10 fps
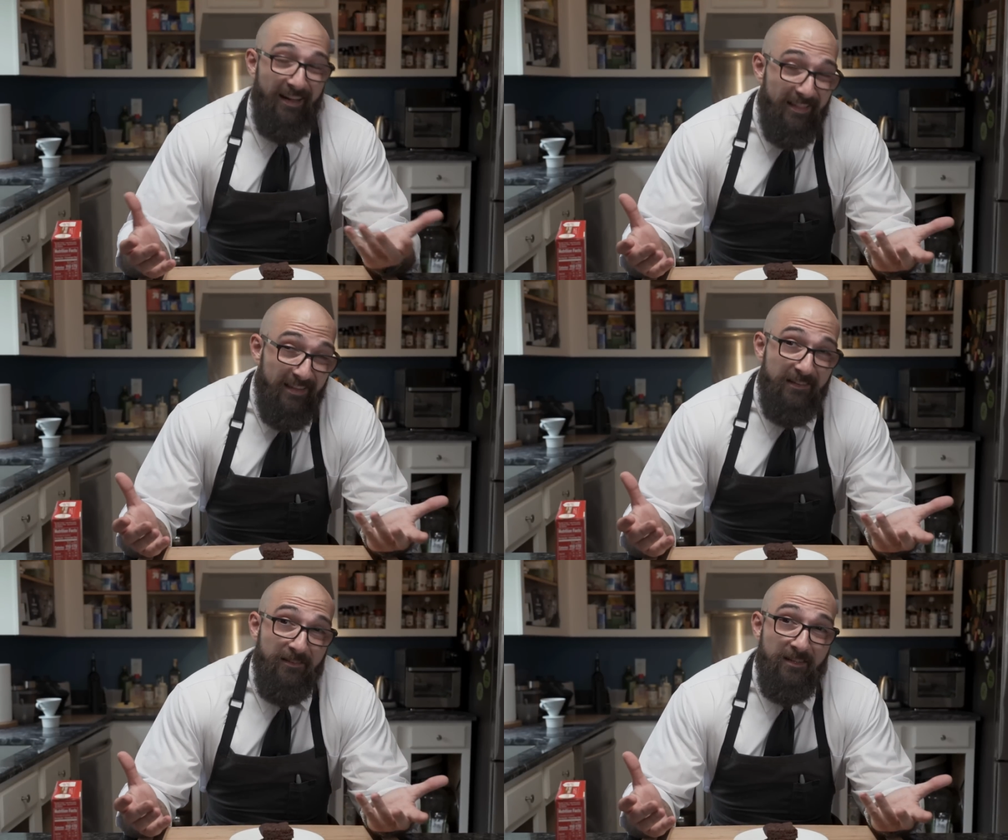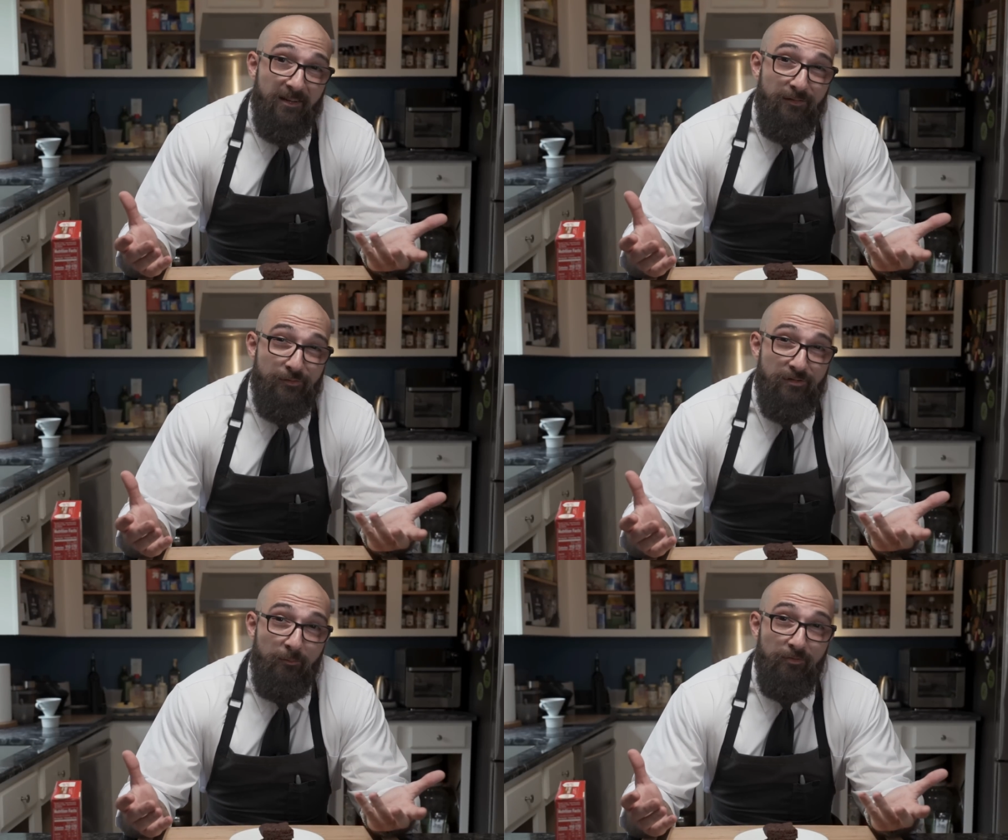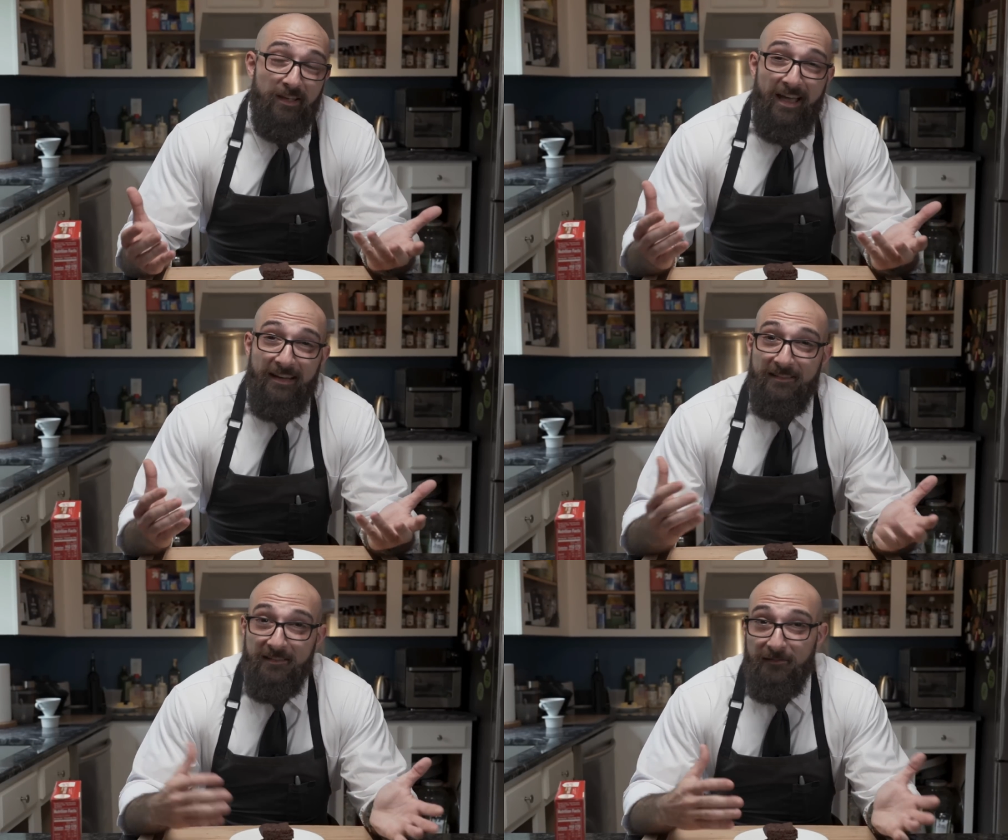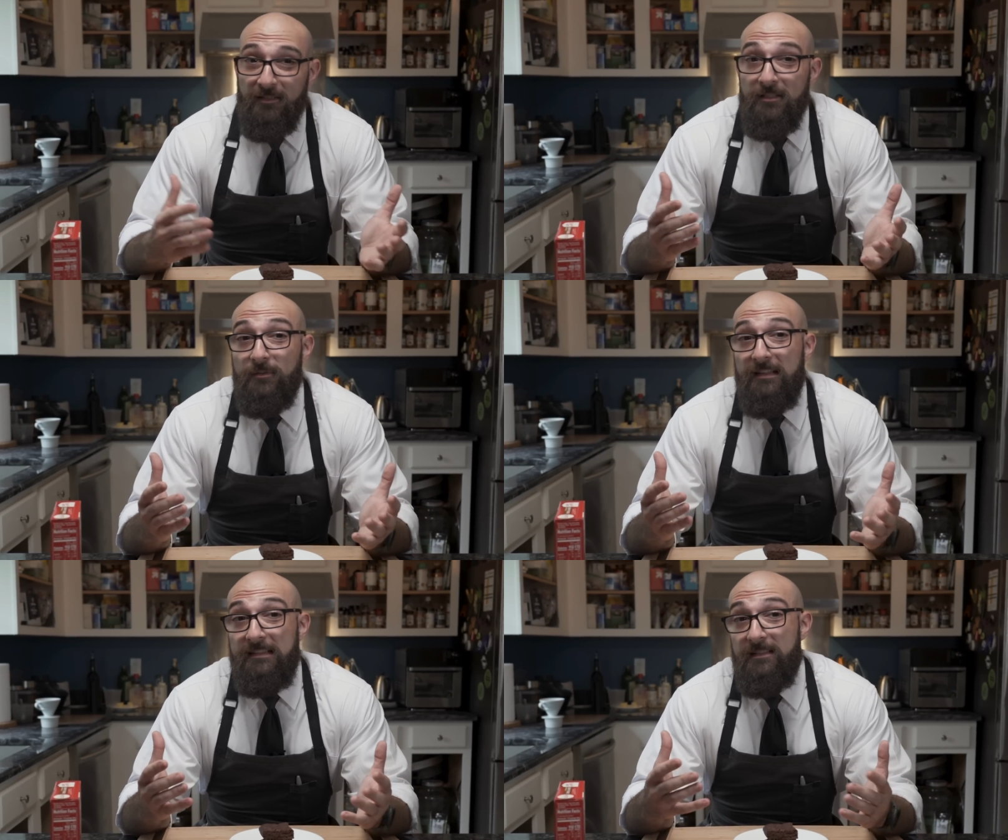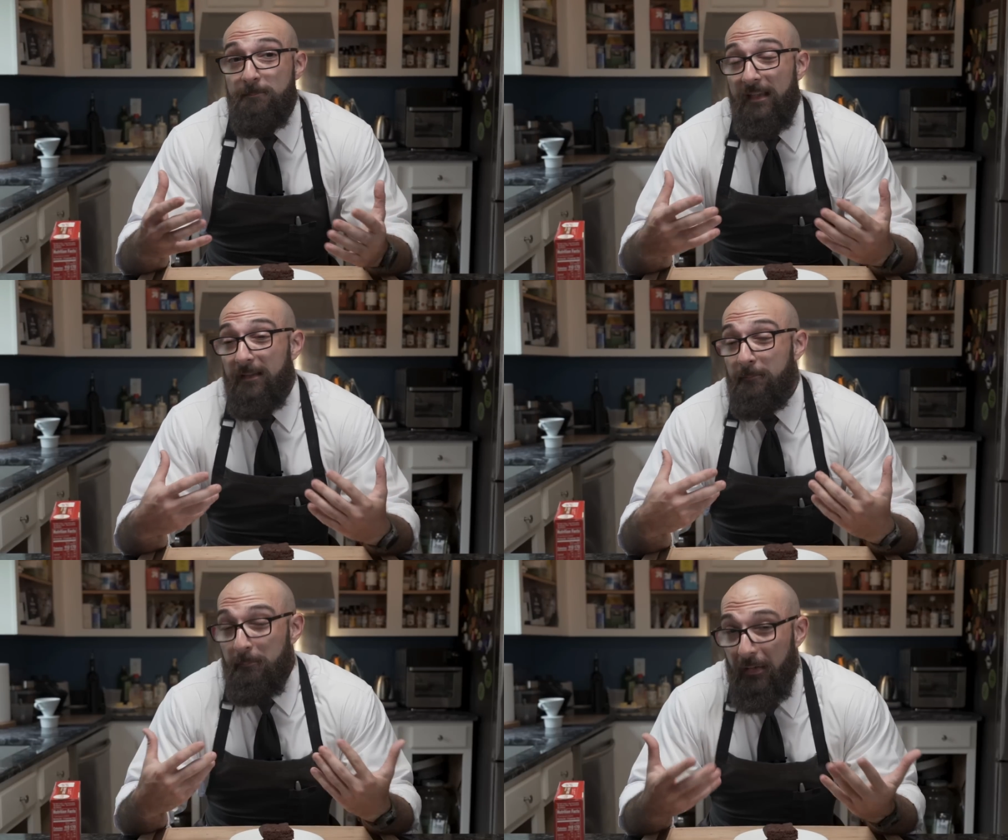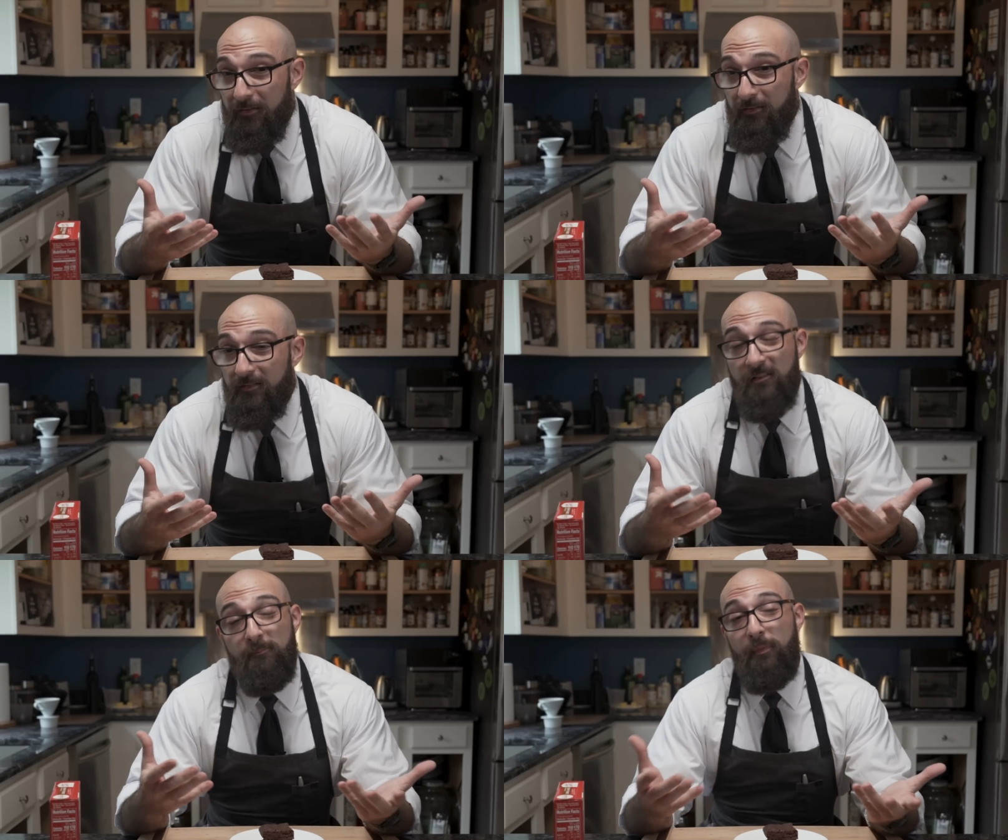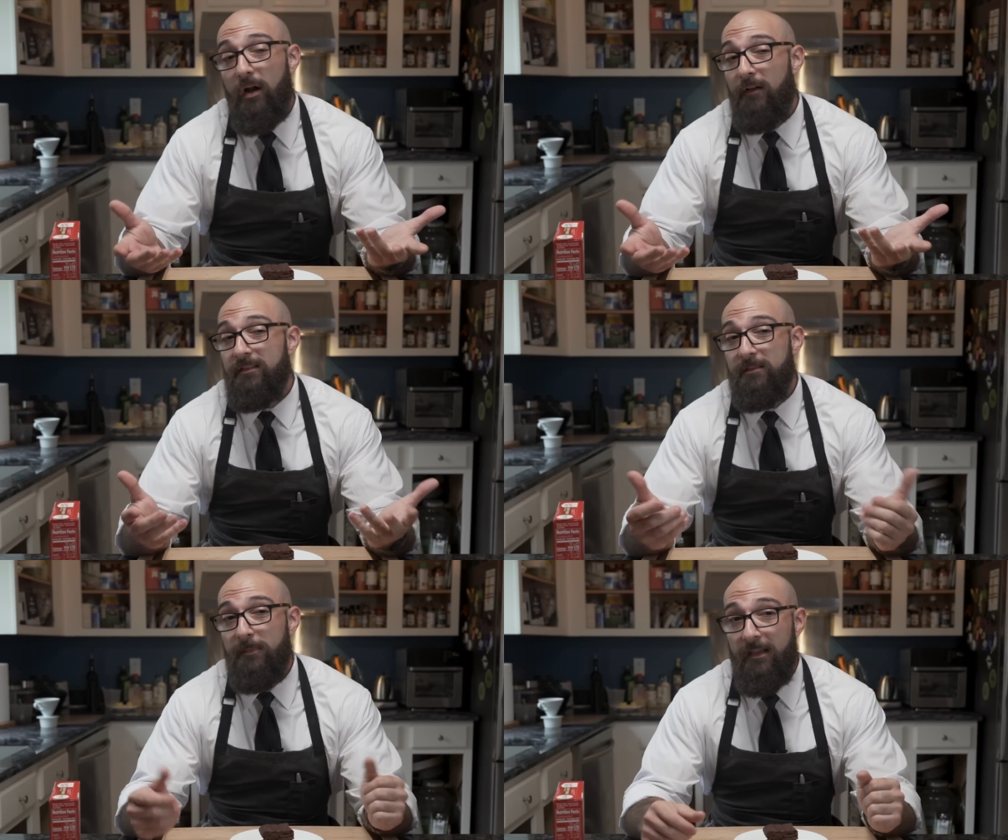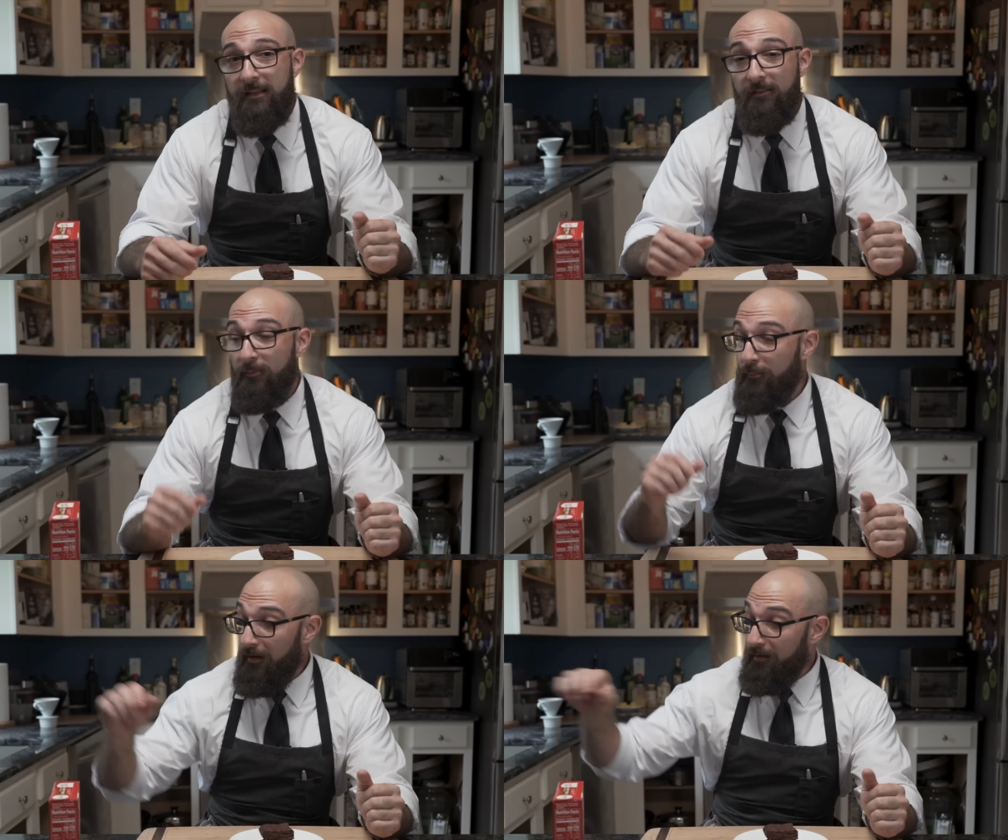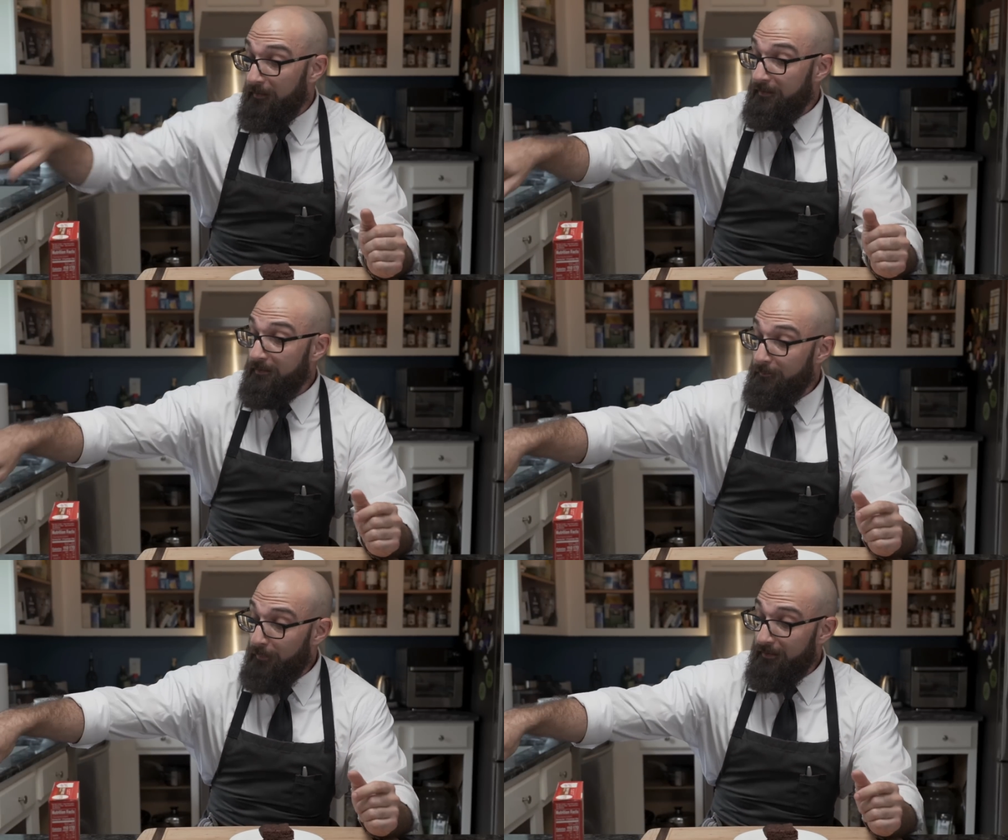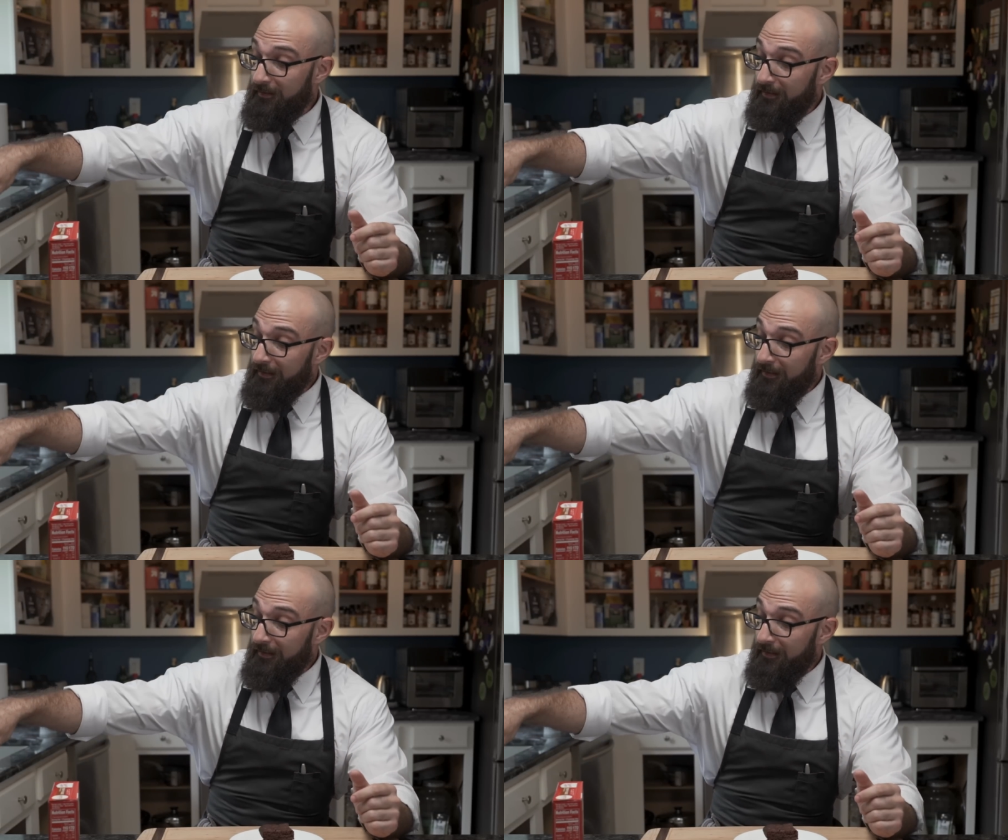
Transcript: I think if you're gonna go through the trouble to adding the different ingredients to make it better, you're better off just making your own brownie mix. But